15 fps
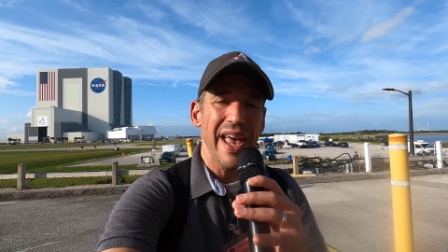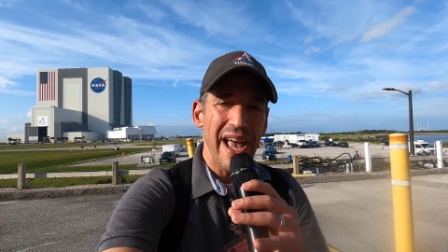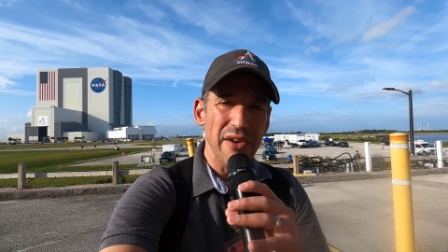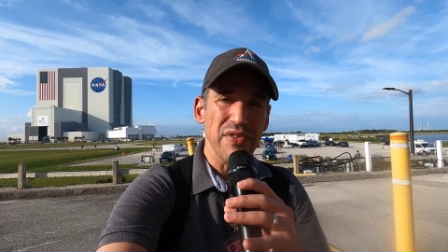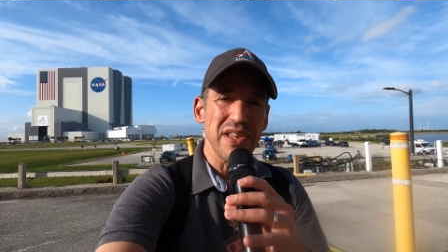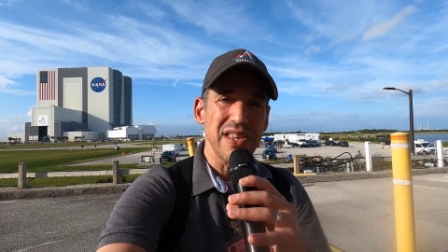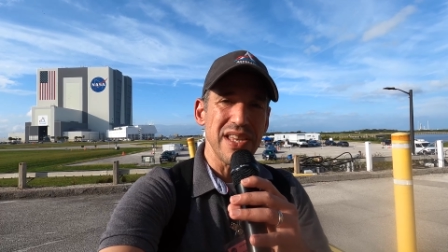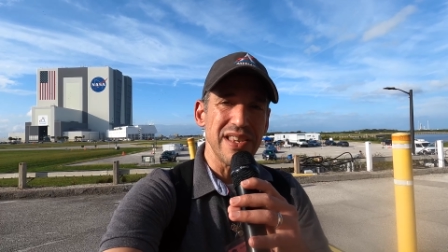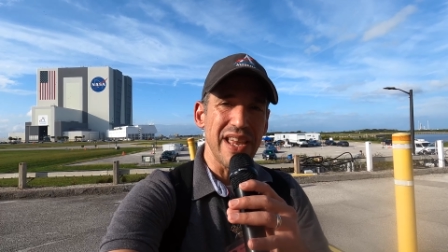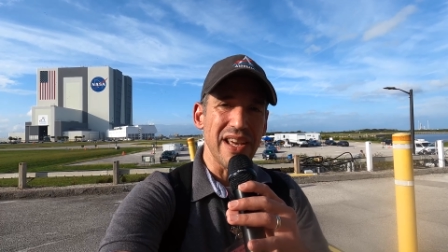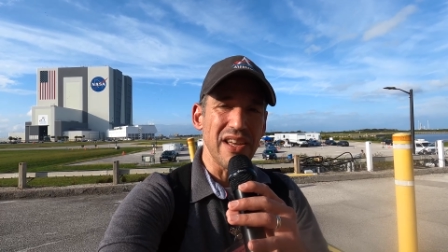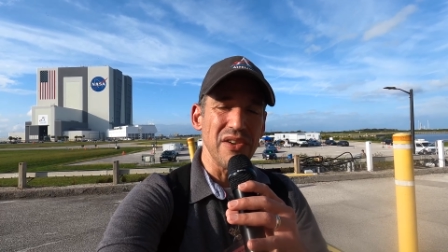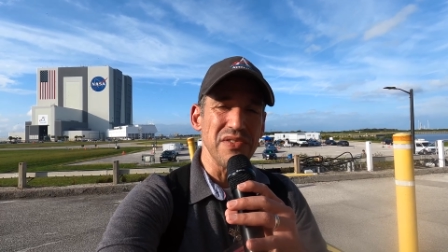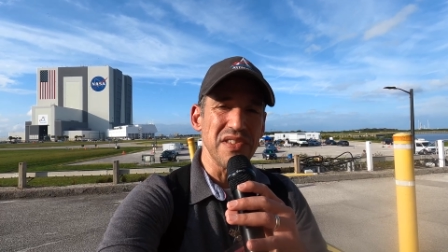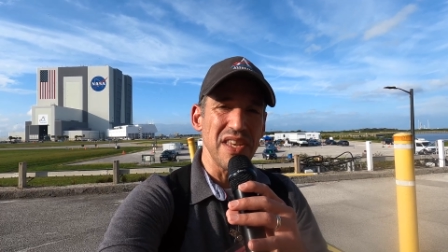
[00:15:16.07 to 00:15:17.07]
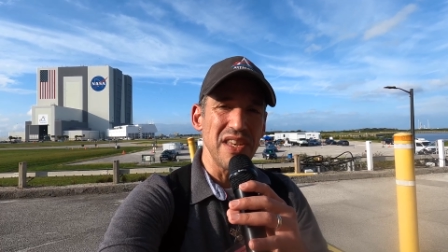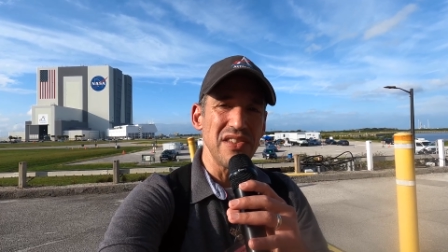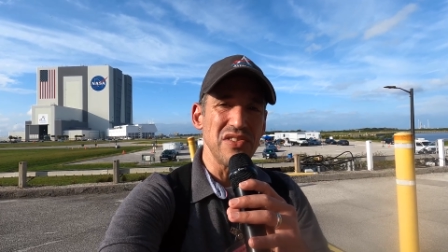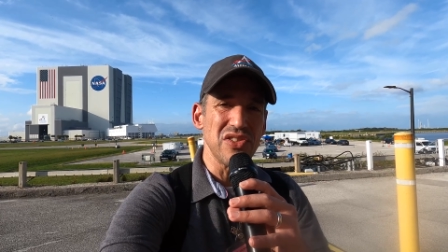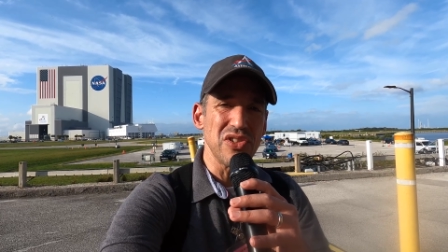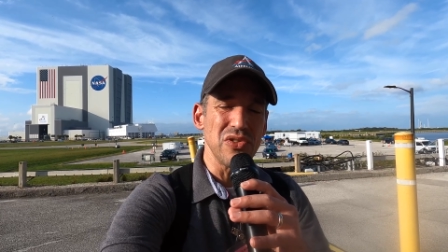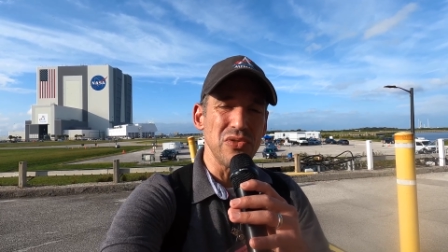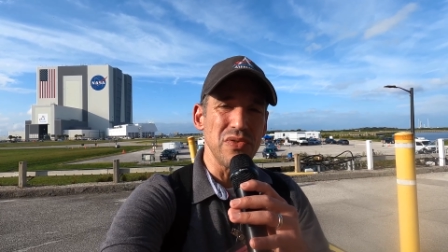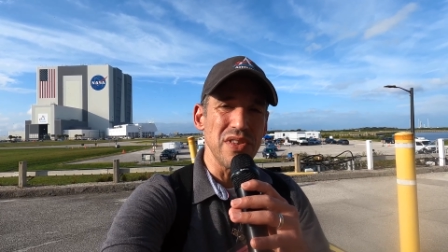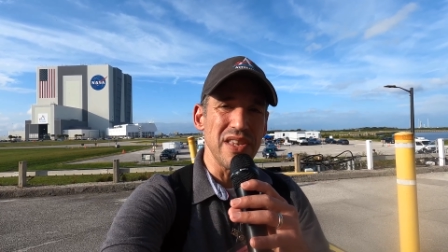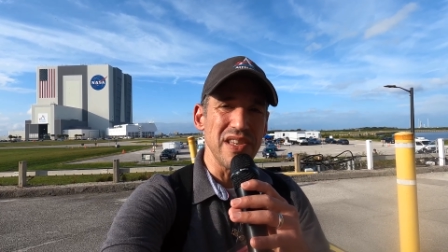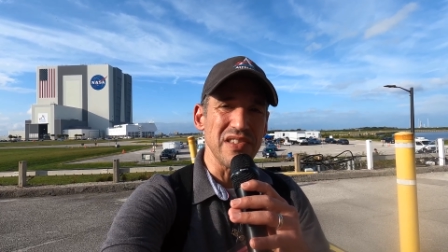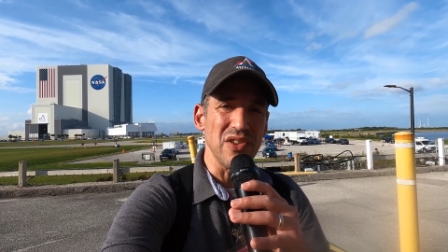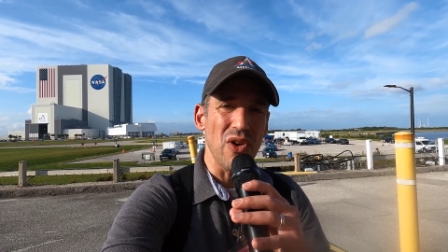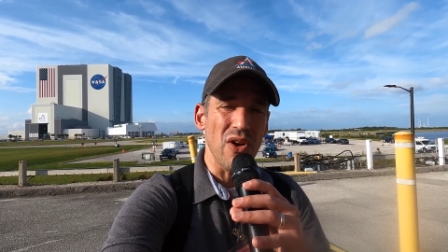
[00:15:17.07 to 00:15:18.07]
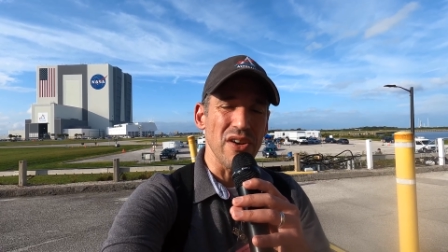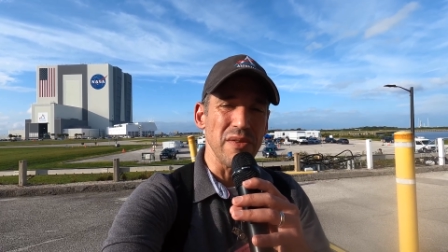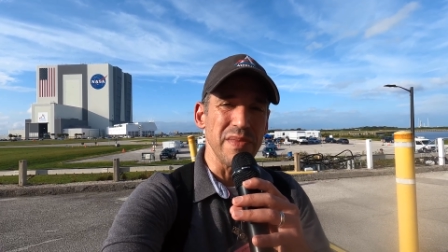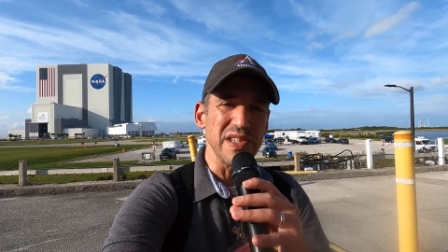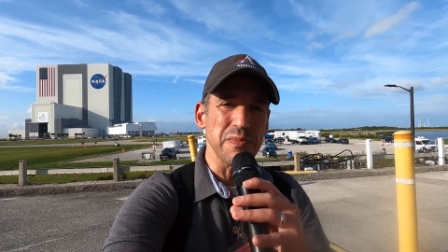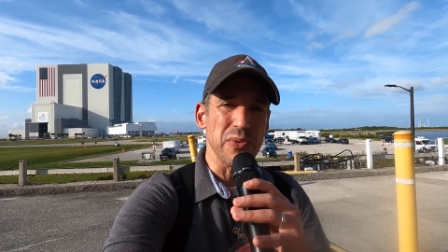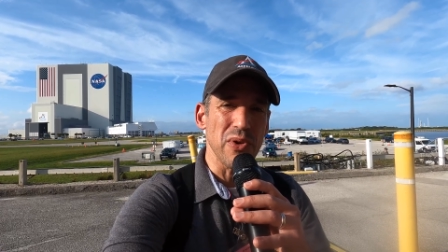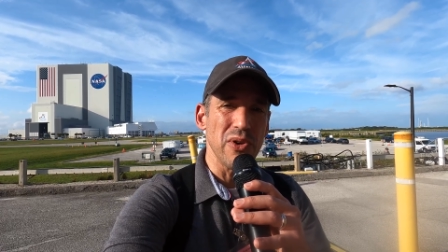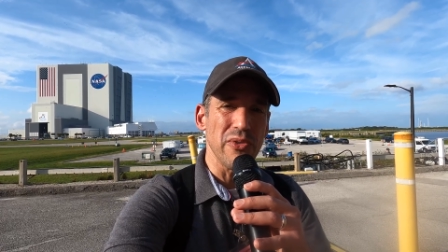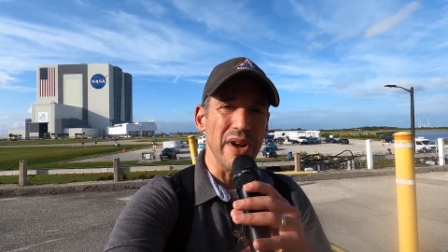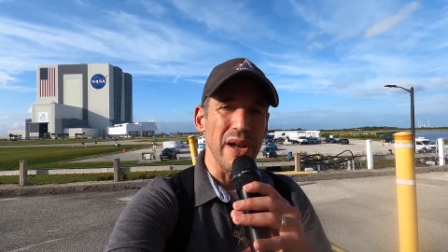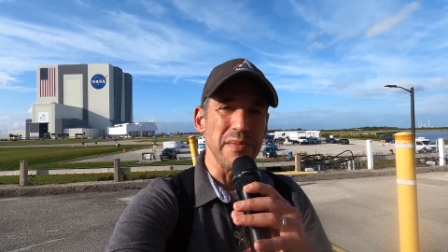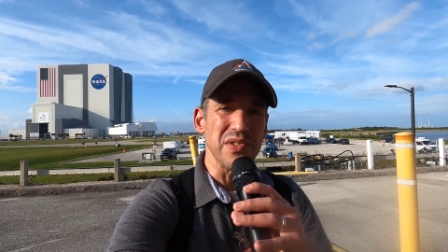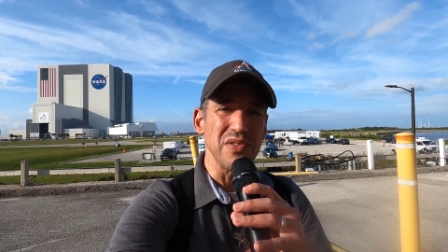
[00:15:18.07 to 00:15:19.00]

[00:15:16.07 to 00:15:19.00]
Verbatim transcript: everything that goes into this Artemis program.